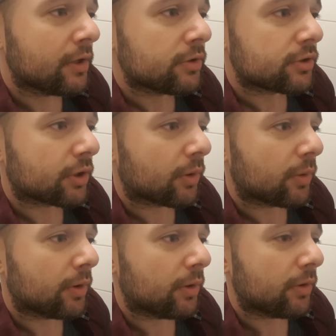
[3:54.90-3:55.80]

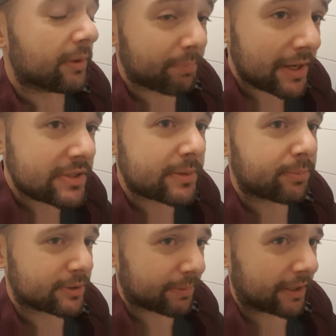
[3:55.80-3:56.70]
So the best
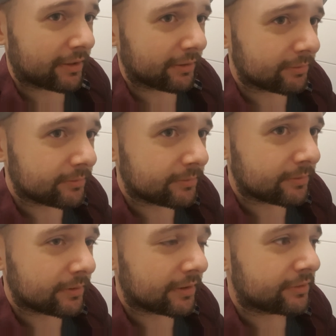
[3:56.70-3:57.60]
perspective
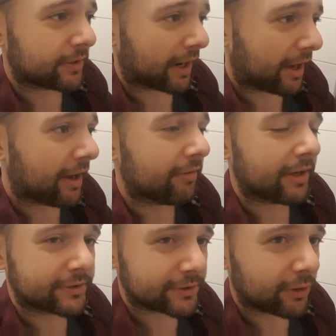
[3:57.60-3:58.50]
to have
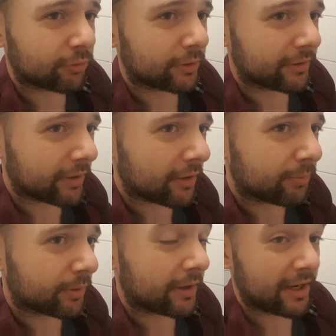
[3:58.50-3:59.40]
as a software
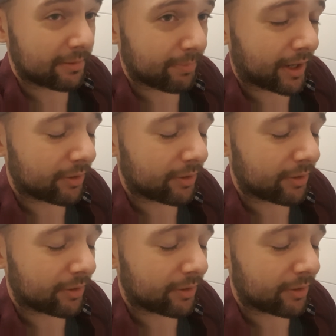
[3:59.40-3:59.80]
developer, in my